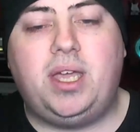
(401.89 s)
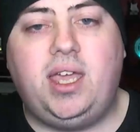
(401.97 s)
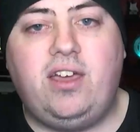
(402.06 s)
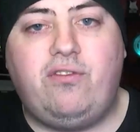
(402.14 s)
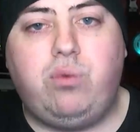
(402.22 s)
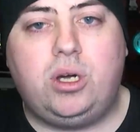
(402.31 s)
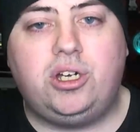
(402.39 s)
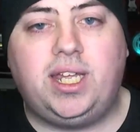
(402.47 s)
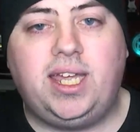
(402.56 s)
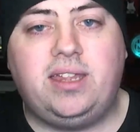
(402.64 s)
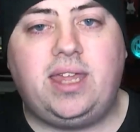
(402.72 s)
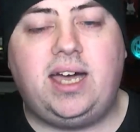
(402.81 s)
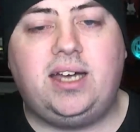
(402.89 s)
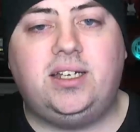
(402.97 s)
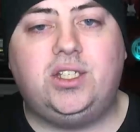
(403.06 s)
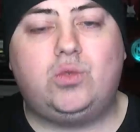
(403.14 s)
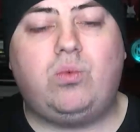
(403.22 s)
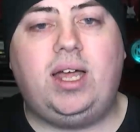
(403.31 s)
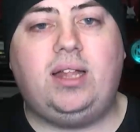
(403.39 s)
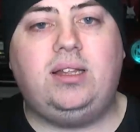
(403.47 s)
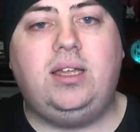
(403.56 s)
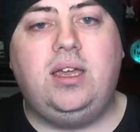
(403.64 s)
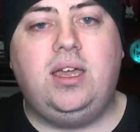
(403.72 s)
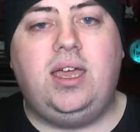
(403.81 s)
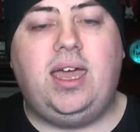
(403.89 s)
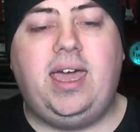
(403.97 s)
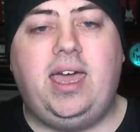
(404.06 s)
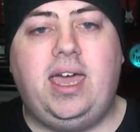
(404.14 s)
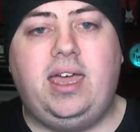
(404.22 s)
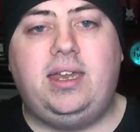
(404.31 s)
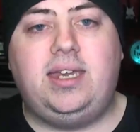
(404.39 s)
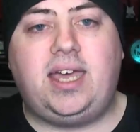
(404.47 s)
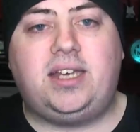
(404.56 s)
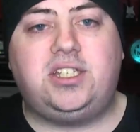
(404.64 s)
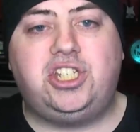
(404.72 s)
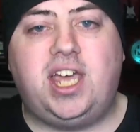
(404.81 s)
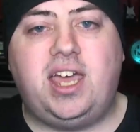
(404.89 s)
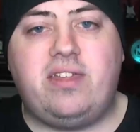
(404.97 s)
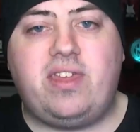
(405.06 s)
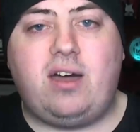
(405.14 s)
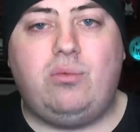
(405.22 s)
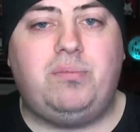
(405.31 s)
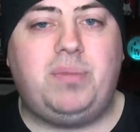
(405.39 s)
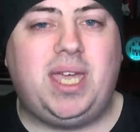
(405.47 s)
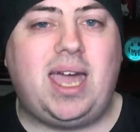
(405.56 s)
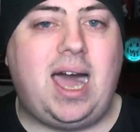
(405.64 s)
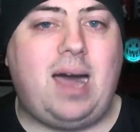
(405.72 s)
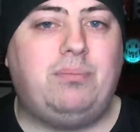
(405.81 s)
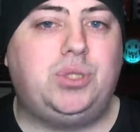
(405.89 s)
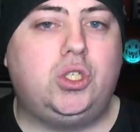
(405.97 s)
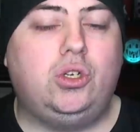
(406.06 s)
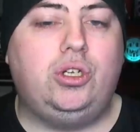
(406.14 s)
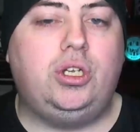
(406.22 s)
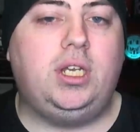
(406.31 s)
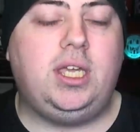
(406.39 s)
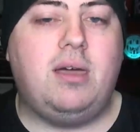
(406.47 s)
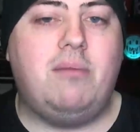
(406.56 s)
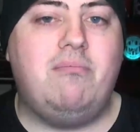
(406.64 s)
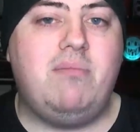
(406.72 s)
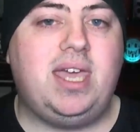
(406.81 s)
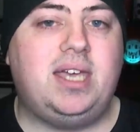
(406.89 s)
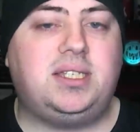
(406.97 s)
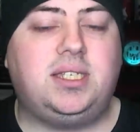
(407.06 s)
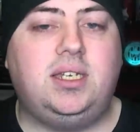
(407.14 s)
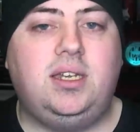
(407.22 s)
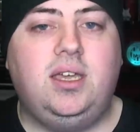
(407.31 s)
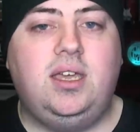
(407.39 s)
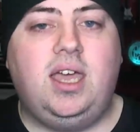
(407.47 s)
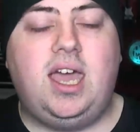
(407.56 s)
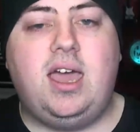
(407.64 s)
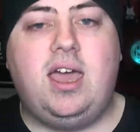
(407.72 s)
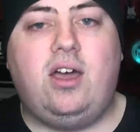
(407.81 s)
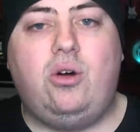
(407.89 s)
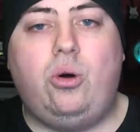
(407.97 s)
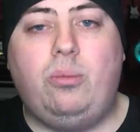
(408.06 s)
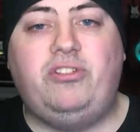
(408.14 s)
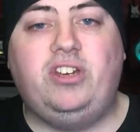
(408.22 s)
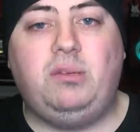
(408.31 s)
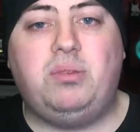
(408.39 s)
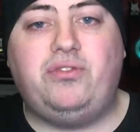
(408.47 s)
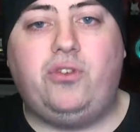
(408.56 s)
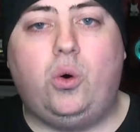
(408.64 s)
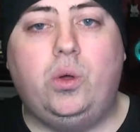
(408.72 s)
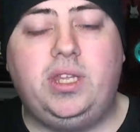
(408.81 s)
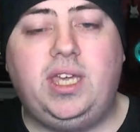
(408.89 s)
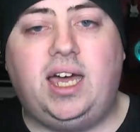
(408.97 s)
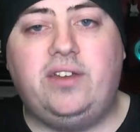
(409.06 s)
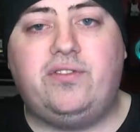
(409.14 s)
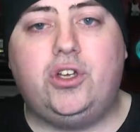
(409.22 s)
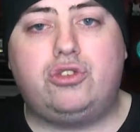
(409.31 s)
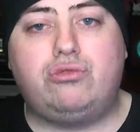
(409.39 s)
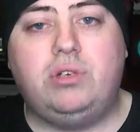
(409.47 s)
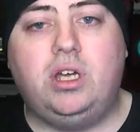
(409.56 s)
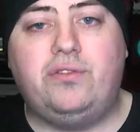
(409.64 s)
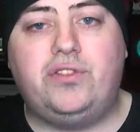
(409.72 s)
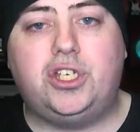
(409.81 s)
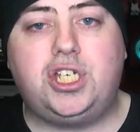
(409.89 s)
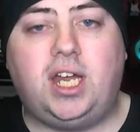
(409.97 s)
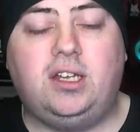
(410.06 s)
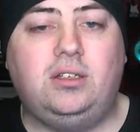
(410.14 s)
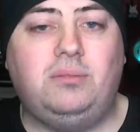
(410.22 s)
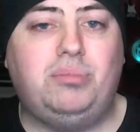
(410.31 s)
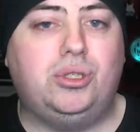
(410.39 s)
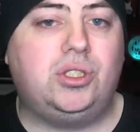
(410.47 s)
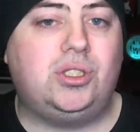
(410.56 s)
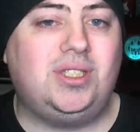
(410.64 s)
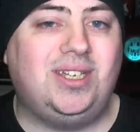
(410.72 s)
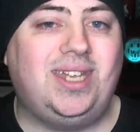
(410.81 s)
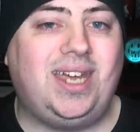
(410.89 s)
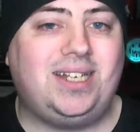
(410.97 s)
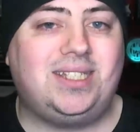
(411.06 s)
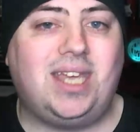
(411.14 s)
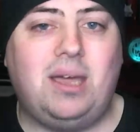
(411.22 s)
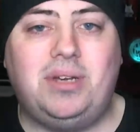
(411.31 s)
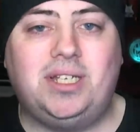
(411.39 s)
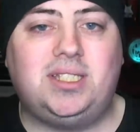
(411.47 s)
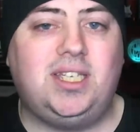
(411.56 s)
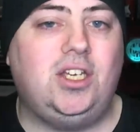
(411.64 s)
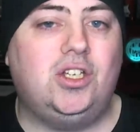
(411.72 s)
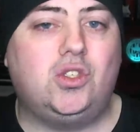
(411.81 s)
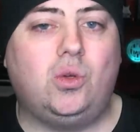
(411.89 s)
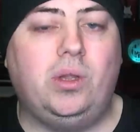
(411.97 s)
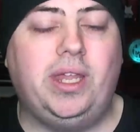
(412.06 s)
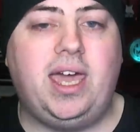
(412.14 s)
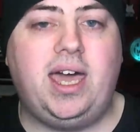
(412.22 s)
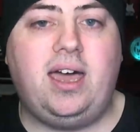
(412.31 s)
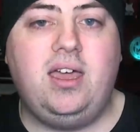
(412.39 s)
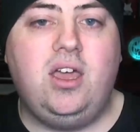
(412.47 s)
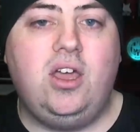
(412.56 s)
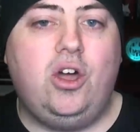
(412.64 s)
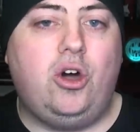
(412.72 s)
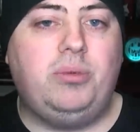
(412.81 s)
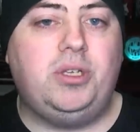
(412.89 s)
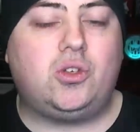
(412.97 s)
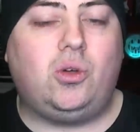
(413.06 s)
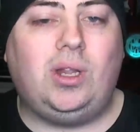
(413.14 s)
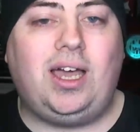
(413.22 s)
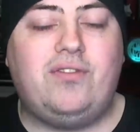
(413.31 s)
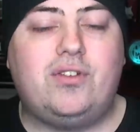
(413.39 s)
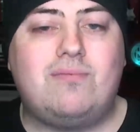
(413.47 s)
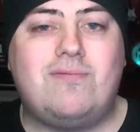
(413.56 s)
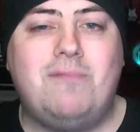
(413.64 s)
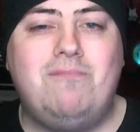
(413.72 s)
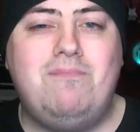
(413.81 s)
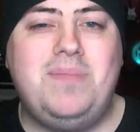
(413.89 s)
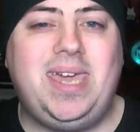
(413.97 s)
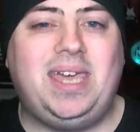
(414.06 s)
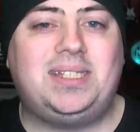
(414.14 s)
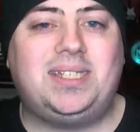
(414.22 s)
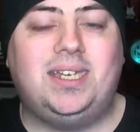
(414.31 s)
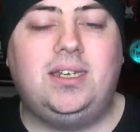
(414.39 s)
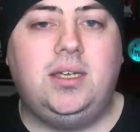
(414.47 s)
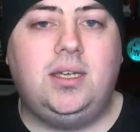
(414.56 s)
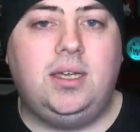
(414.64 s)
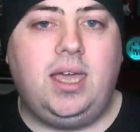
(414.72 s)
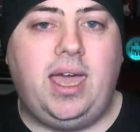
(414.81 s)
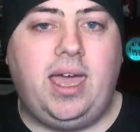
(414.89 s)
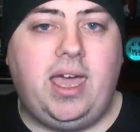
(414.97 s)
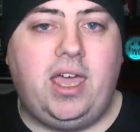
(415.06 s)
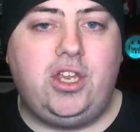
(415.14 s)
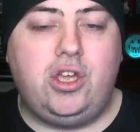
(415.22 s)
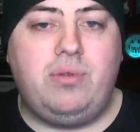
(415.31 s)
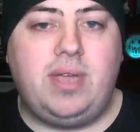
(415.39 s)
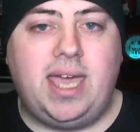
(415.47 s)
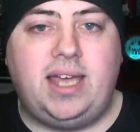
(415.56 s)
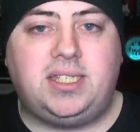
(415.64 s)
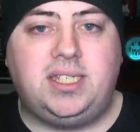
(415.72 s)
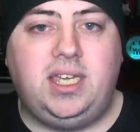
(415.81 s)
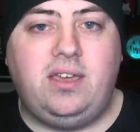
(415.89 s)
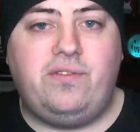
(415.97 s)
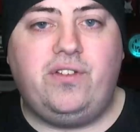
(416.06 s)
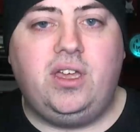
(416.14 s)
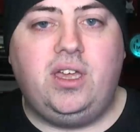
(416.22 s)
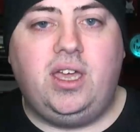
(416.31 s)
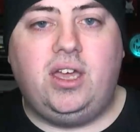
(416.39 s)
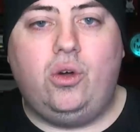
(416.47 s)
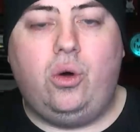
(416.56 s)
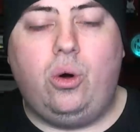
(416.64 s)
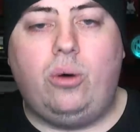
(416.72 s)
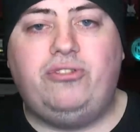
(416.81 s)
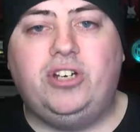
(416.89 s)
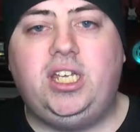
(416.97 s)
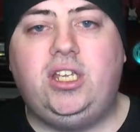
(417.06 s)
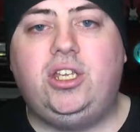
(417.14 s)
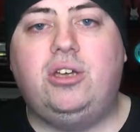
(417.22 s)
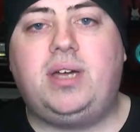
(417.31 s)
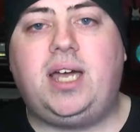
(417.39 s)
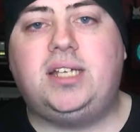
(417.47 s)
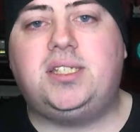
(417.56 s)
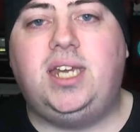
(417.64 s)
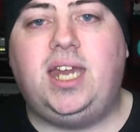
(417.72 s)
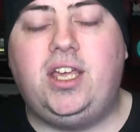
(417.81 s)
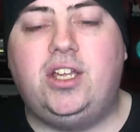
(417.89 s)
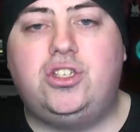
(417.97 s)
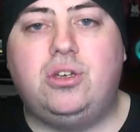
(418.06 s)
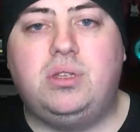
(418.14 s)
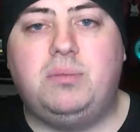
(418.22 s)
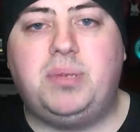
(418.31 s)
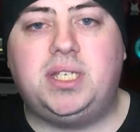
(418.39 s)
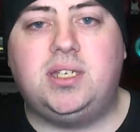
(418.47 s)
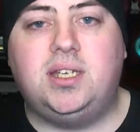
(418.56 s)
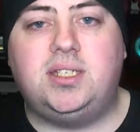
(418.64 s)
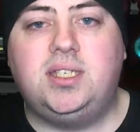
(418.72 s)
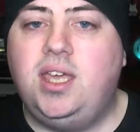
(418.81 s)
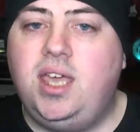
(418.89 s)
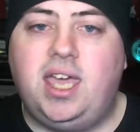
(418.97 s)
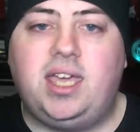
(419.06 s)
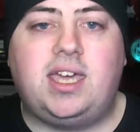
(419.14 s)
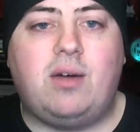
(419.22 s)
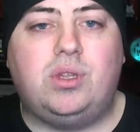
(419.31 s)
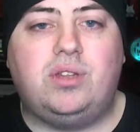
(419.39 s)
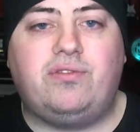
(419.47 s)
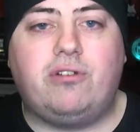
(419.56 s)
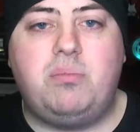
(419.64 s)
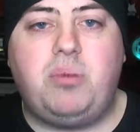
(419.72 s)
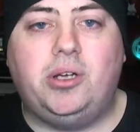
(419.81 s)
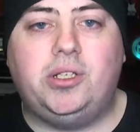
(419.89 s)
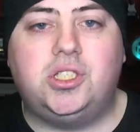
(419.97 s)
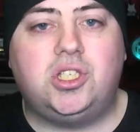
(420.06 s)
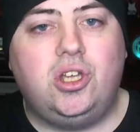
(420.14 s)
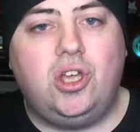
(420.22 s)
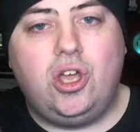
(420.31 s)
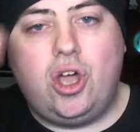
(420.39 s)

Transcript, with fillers: If we could hit that as well uh, next year, that would be absolutely amazing. Uh, hopefully before the anniversary of the channel. But till next time, I'll see you all later. Hope you all have an amazing uh, New Year's Eve, and hopefully Newcastle United do the business and get with the three points.